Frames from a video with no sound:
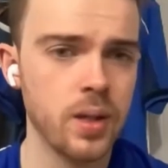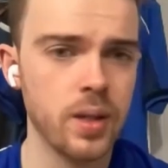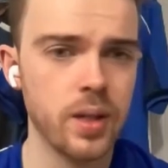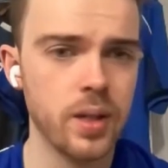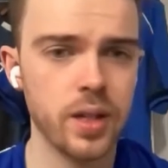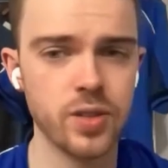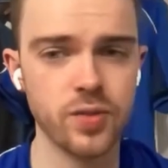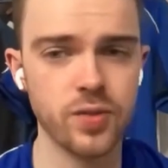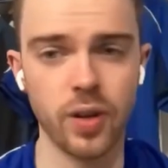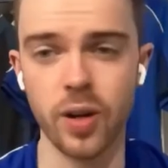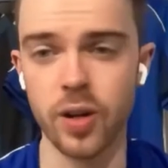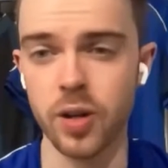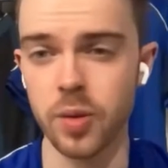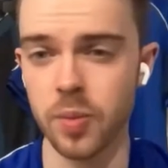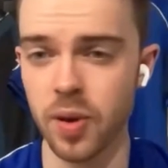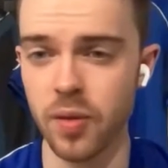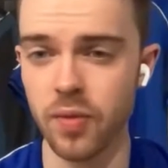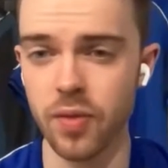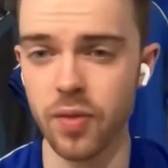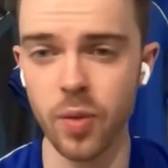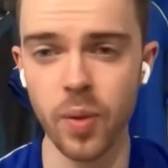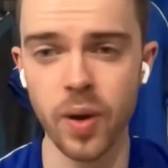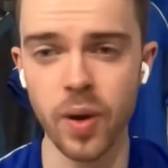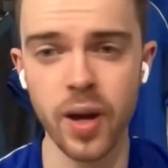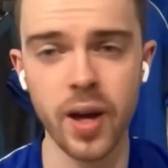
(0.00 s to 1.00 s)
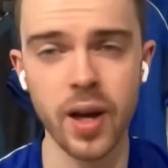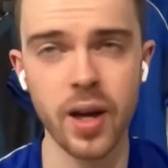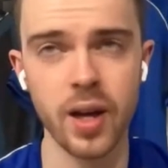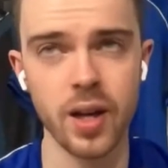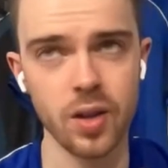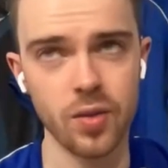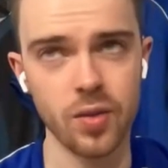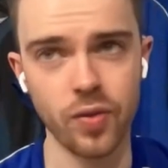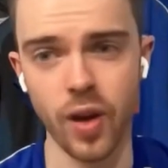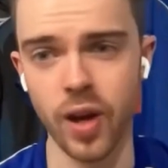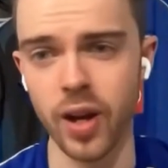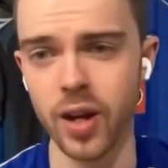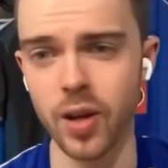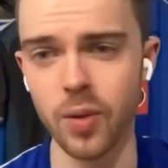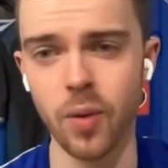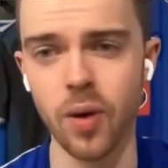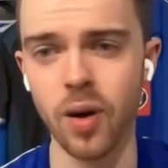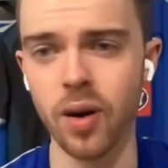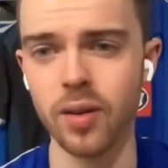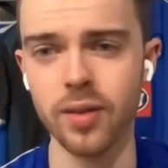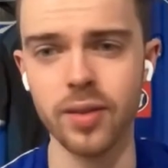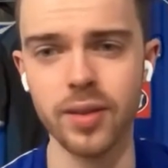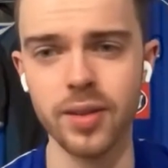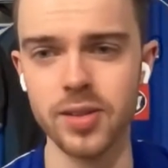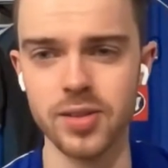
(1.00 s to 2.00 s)
He's followed him everywhere. If
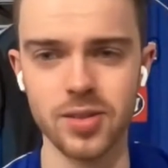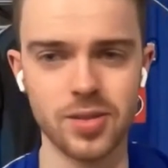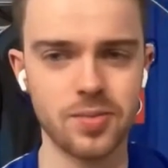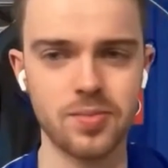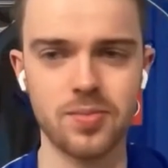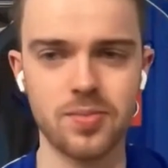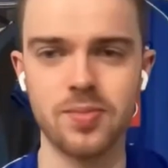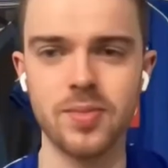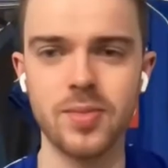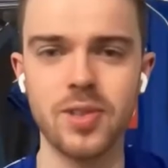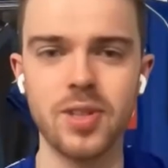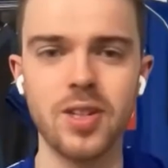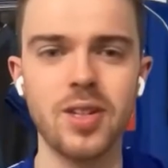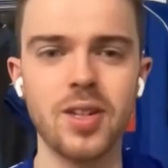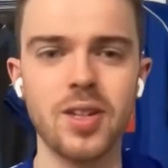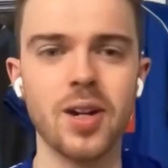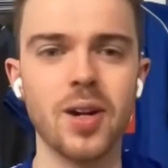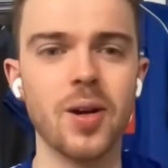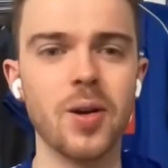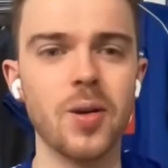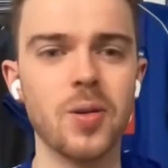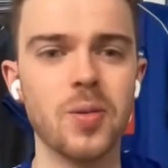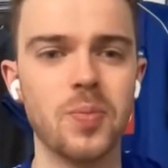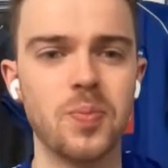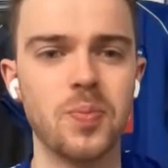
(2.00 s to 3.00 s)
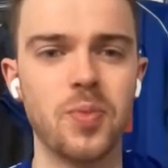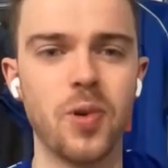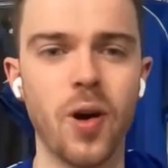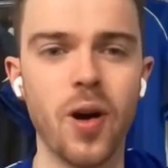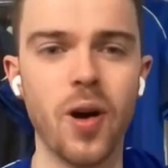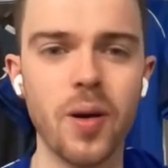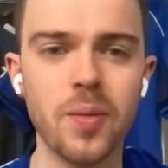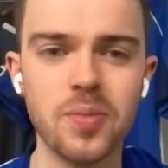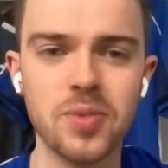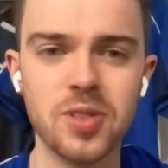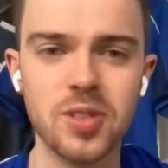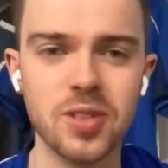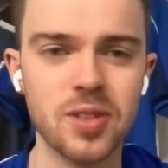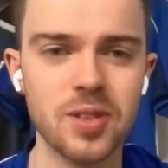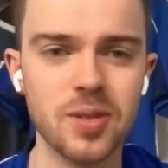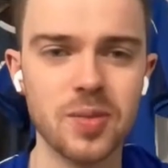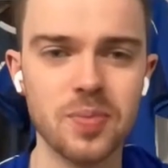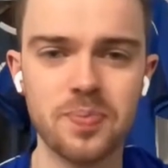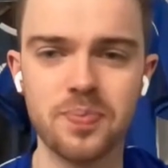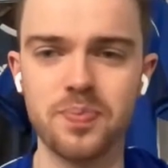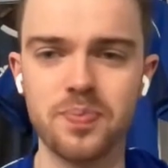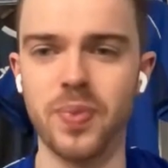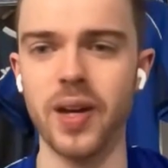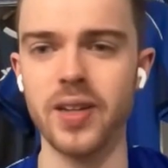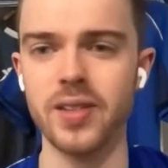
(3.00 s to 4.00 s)
anyone is, you know, primed to
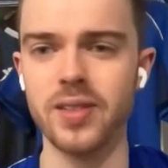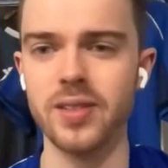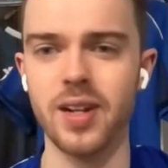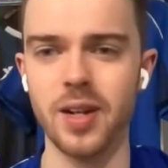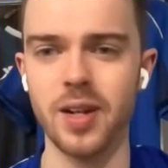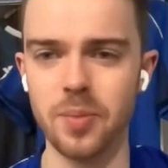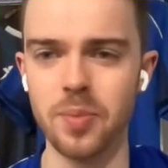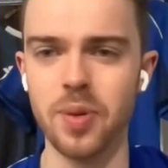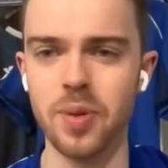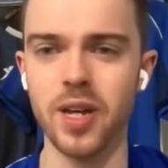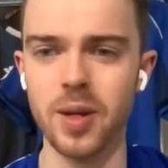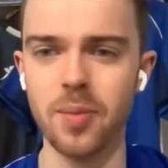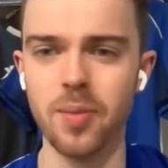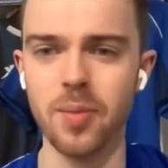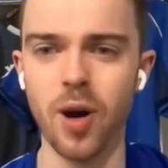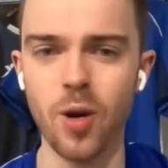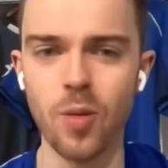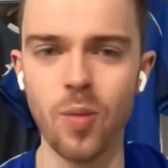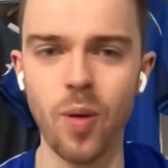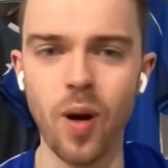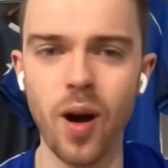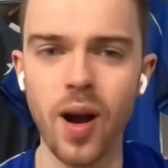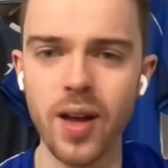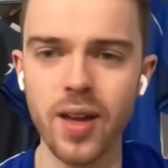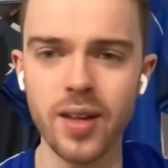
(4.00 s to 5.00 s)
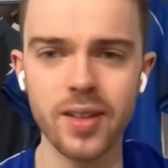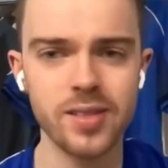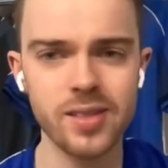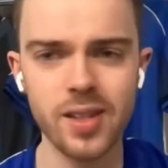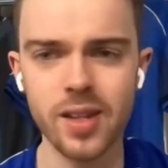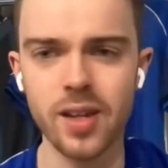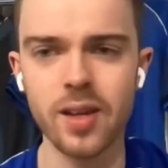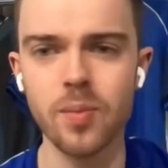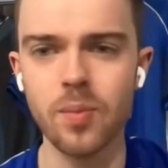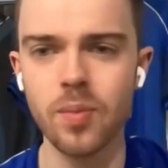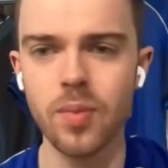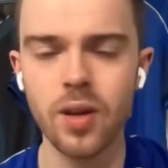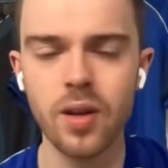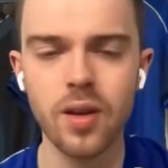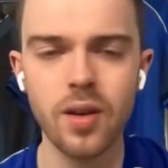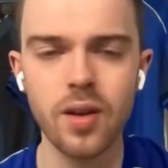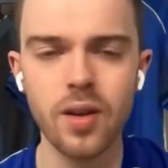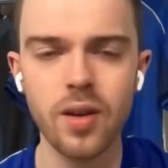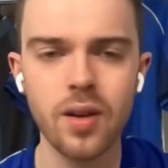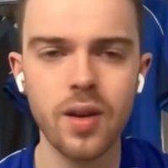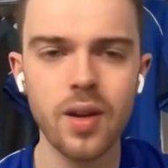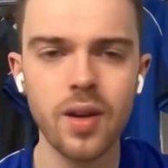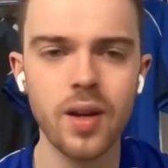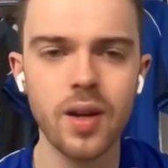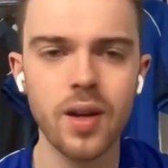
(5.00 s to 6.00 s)
basically be Mowbray, it's him.
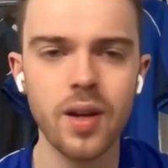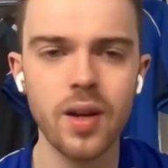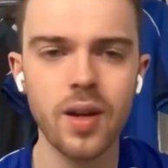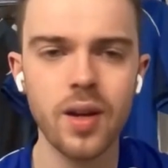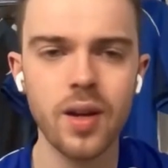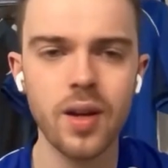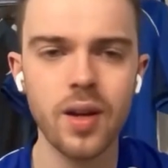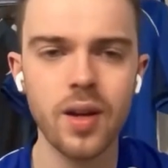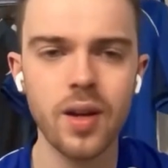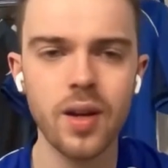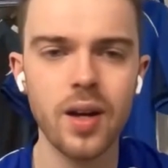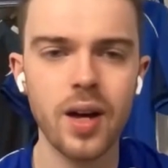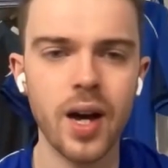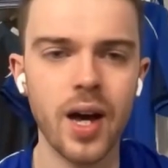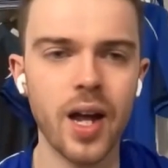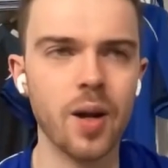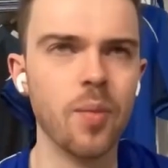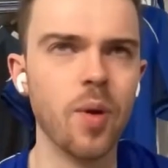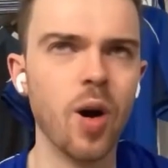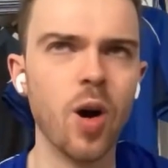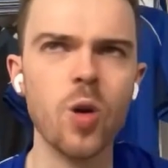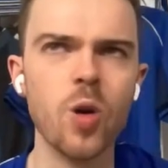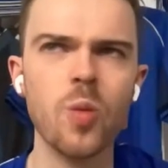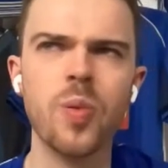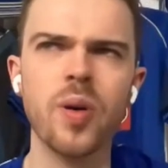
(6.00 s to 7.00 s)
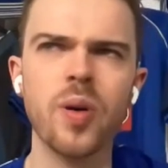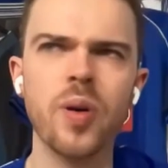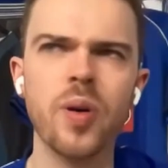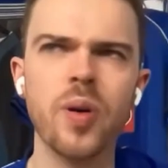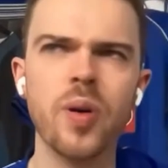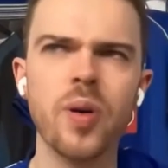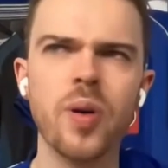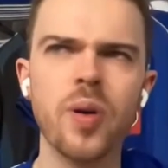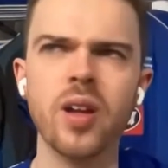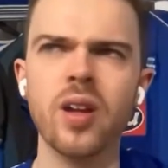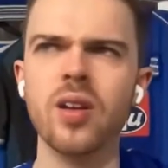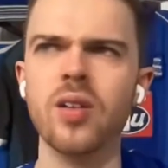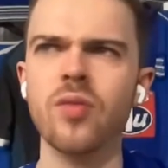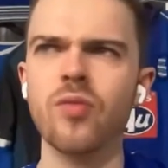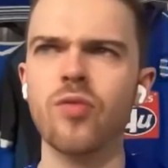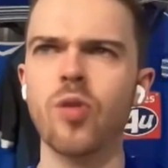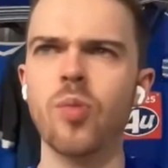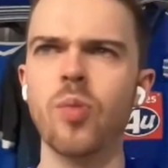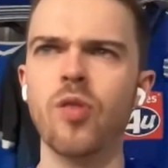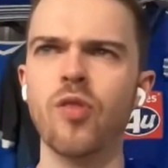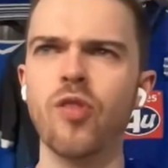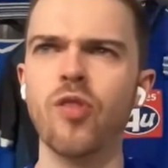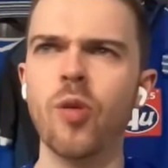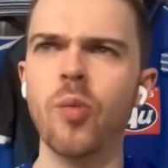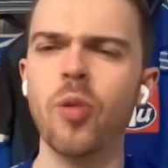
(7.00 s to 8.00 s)
And I'm hoping
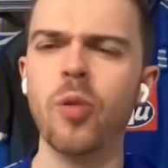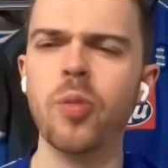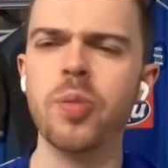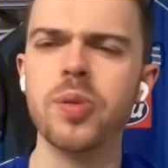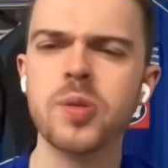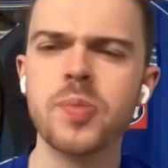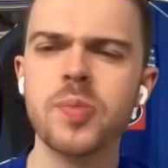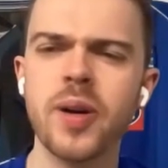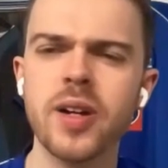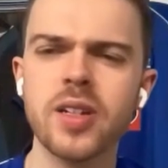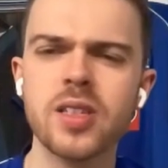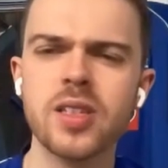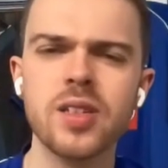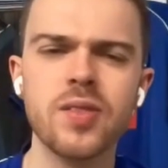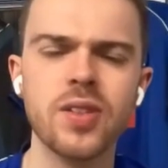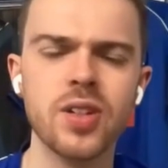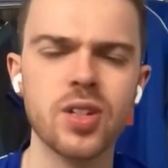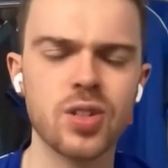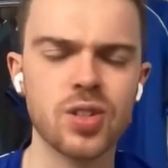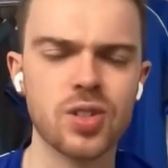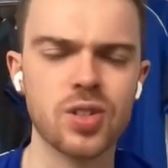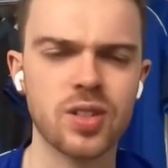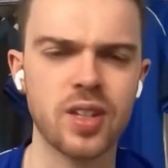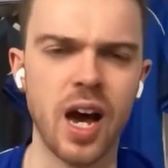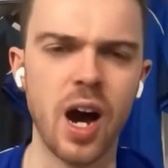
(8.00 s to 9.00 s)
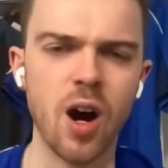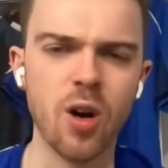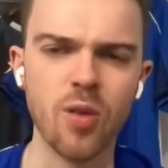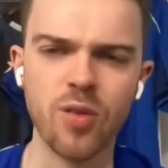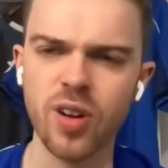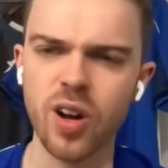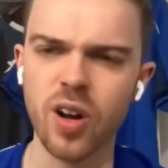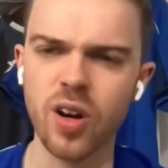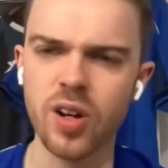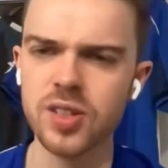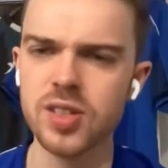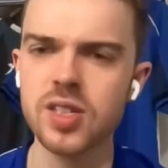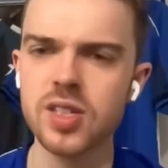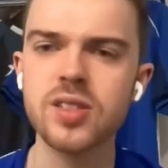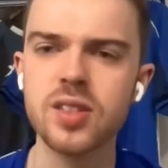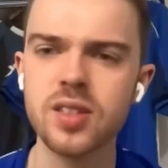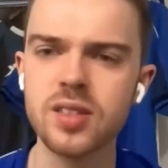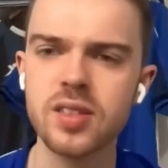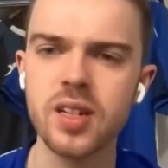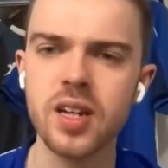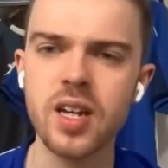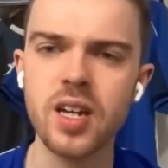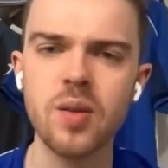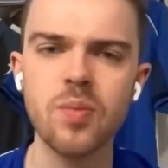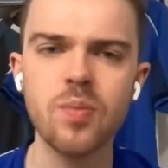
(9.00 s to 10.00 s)
from a football perspective, it just galvanizes the
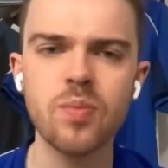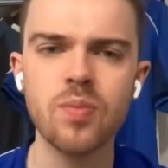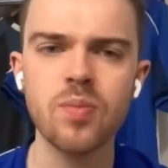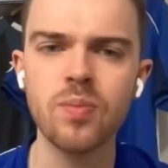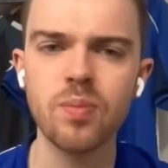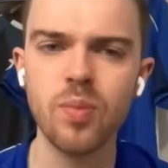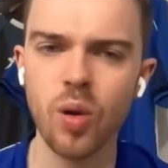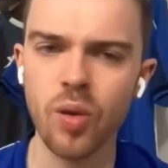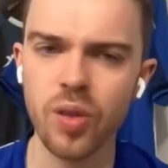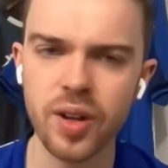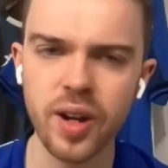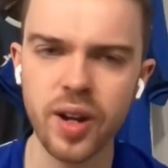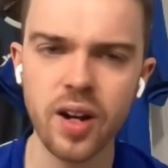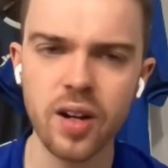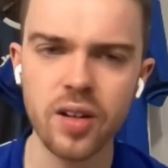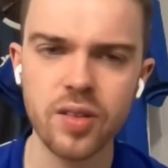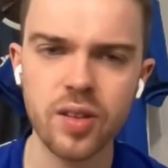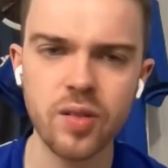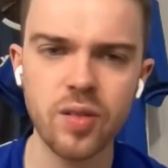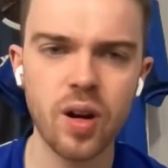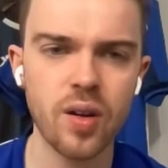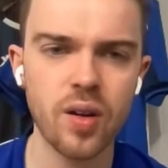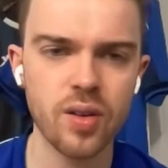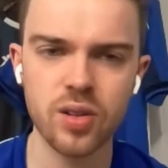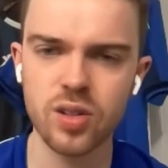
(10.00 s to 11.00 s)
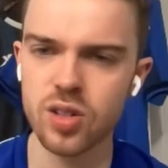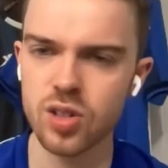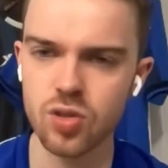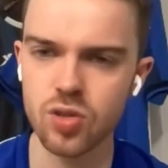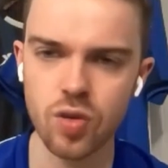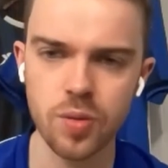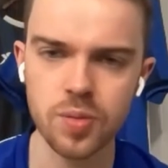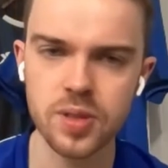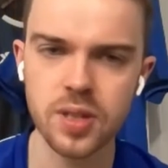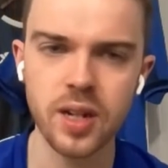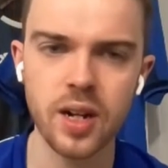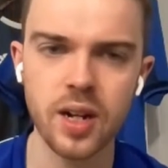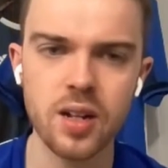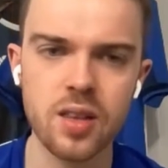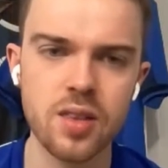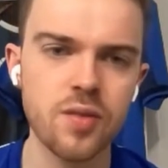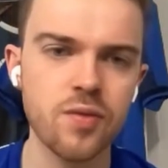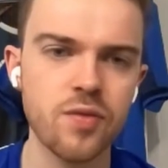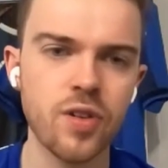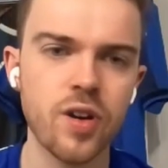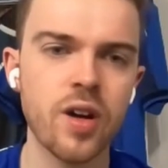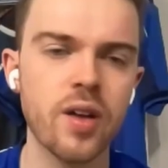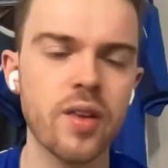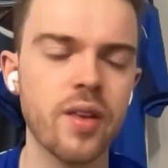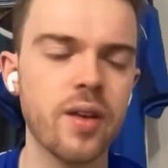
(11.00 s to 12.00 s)
team more than anything rather than disrupting anything
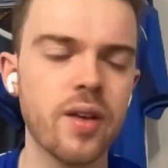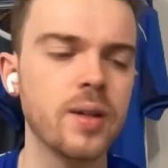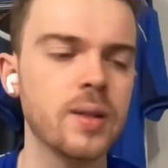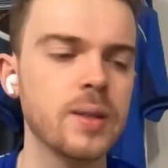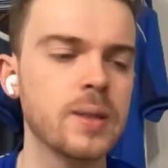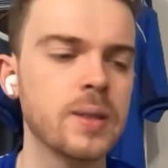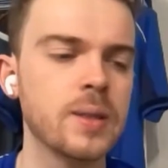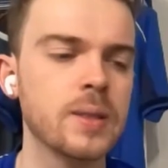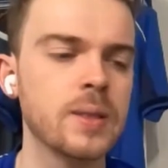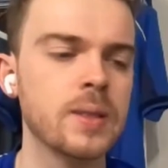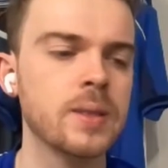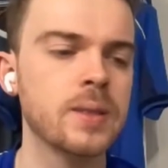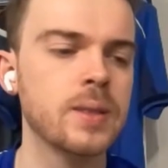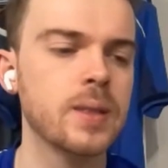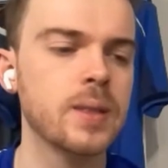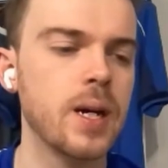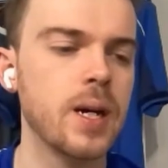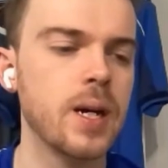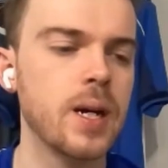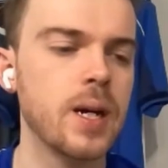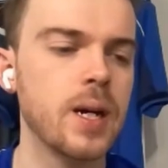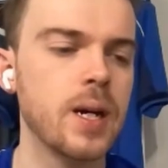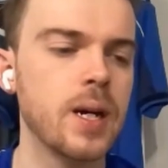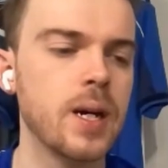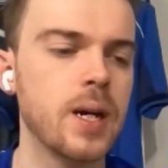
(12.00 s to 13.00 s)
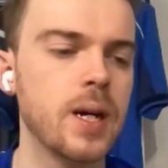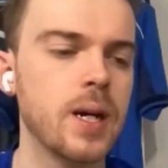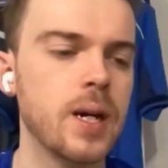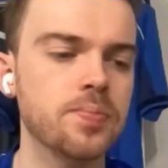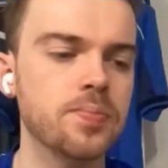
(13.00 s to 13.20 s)
further. Um,